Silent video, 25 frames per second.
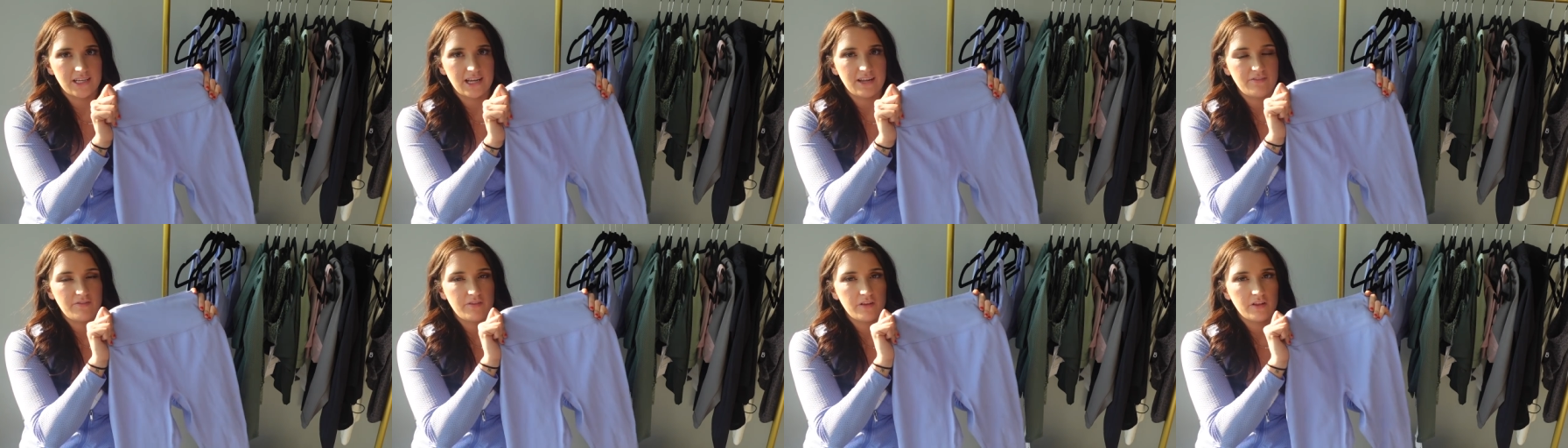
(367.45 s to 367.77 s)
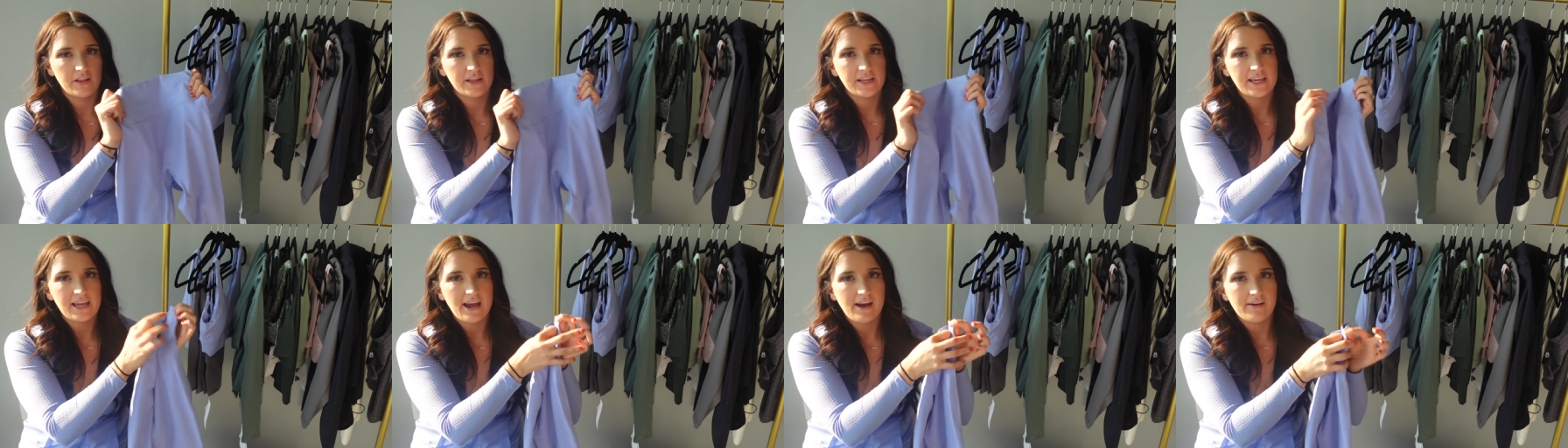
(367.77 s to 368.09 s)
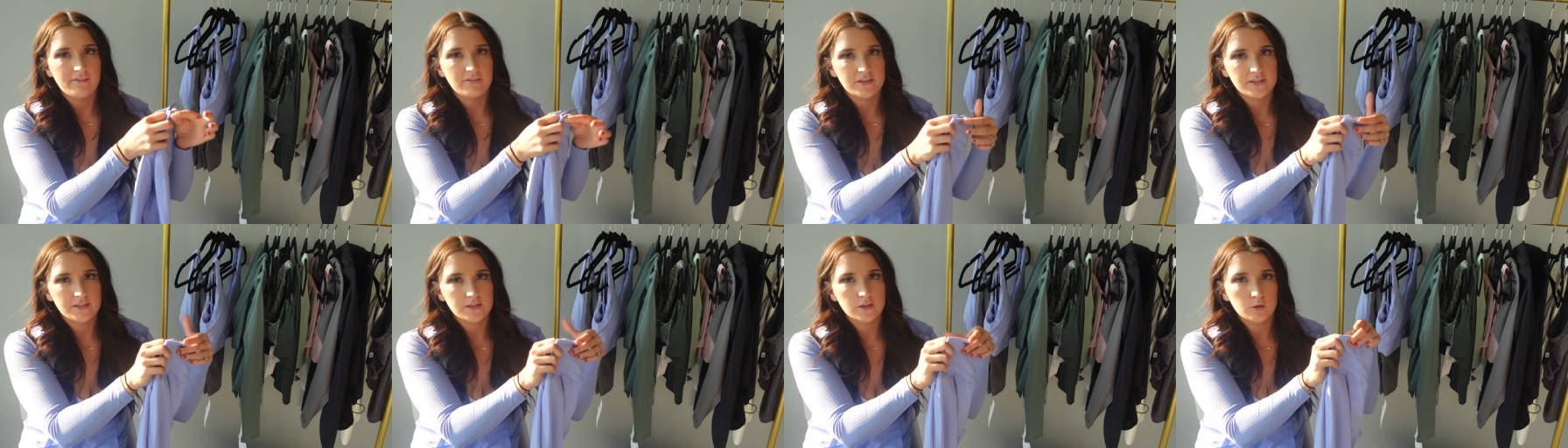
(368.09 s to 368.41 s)
I feel like
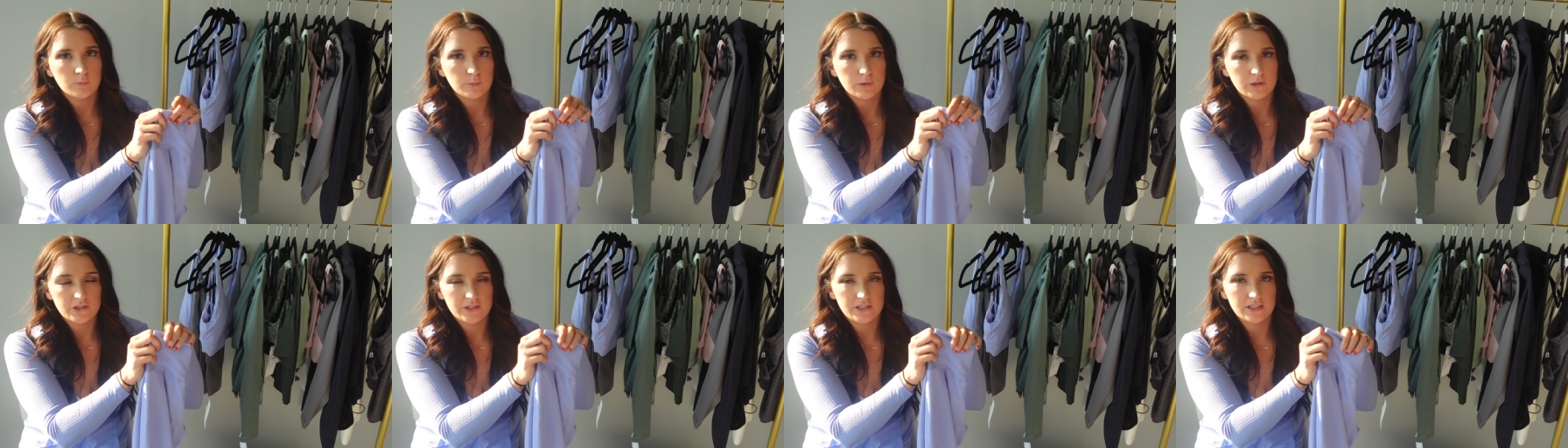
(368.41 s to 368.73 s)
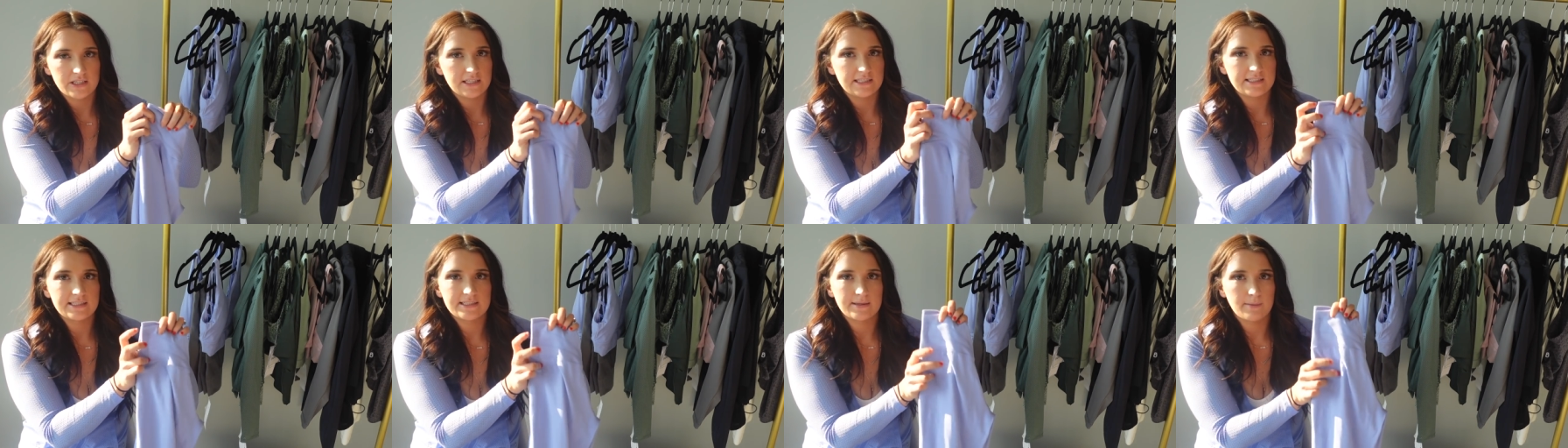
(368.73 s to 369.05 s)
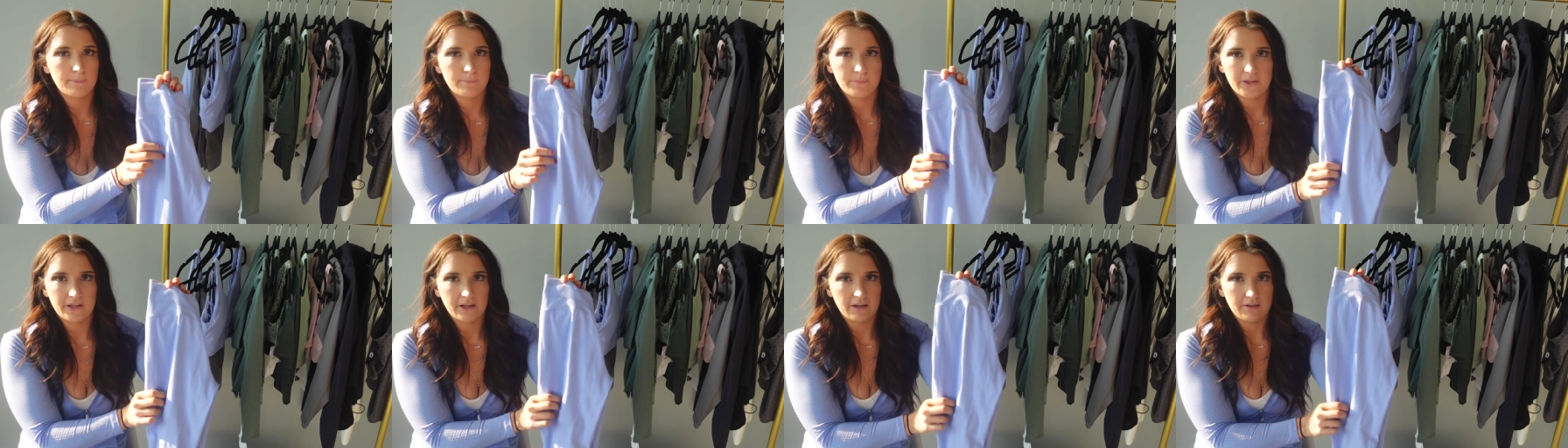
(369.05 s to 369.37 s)
every single person needs
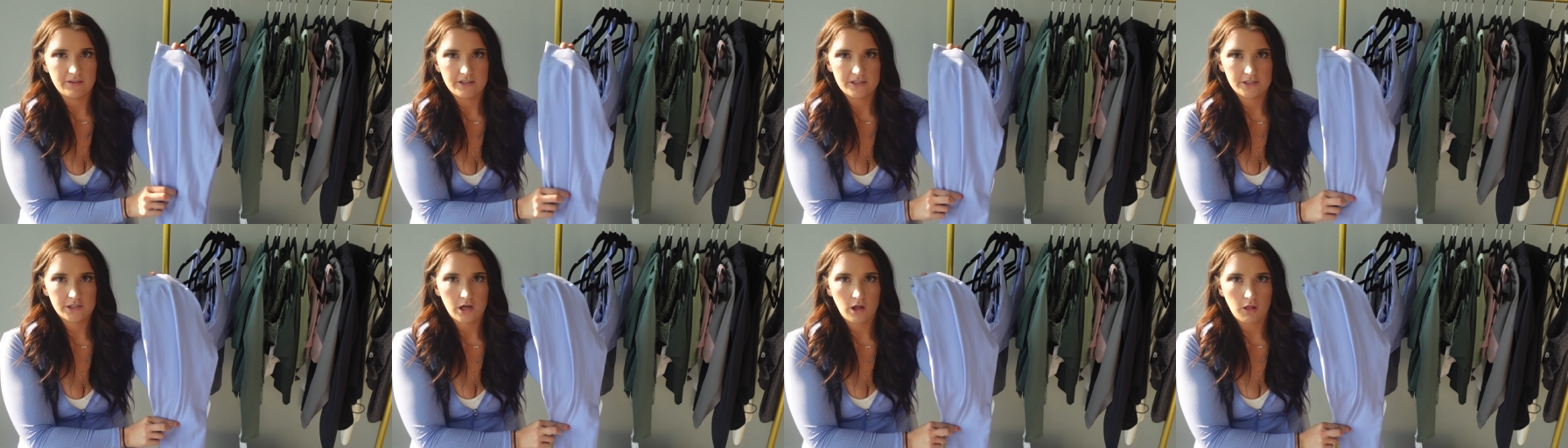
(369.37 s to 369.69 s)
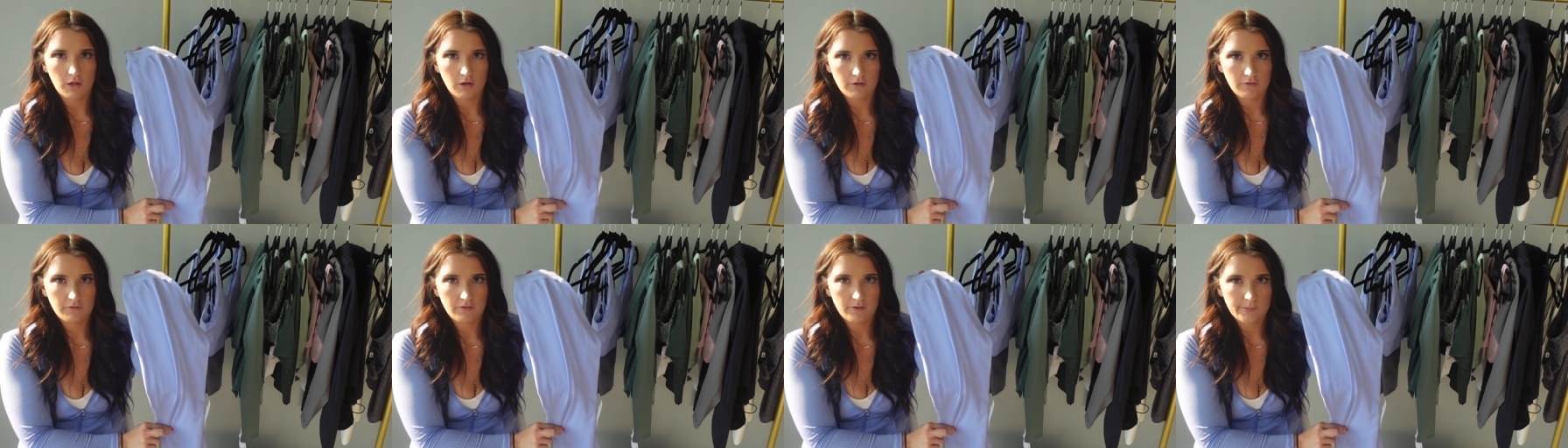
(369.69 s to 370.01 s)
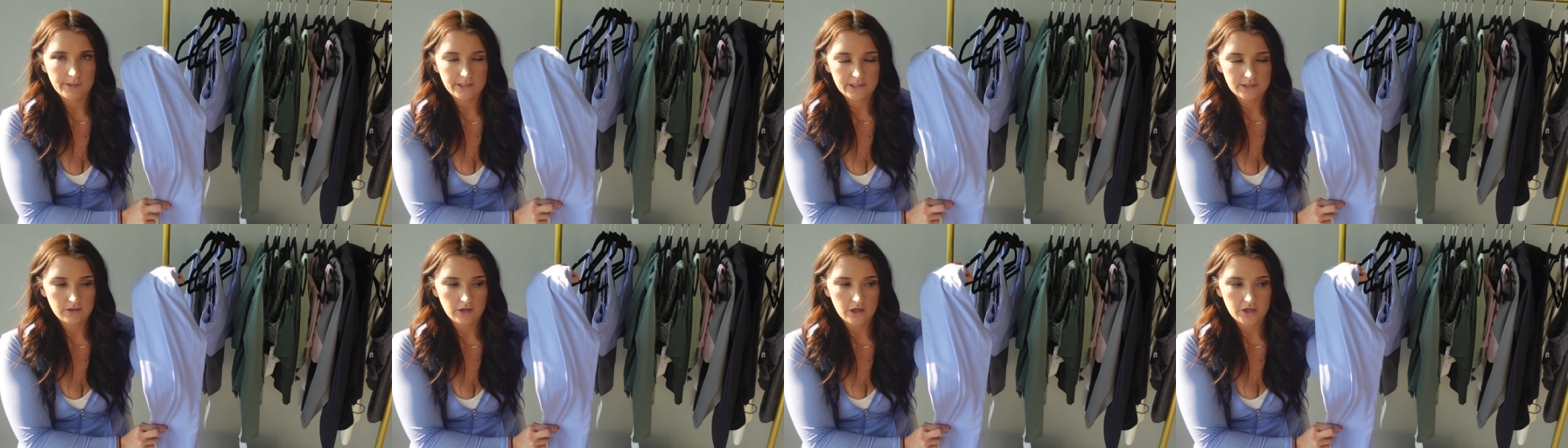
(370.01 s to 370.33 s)
something in this color
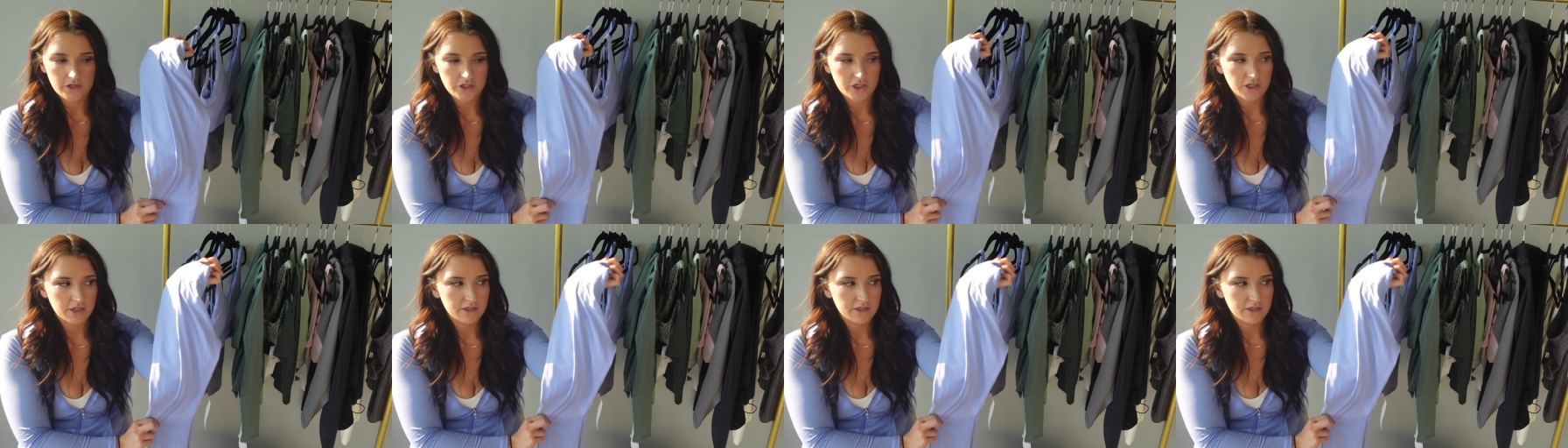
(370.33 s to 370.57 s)
from this launch.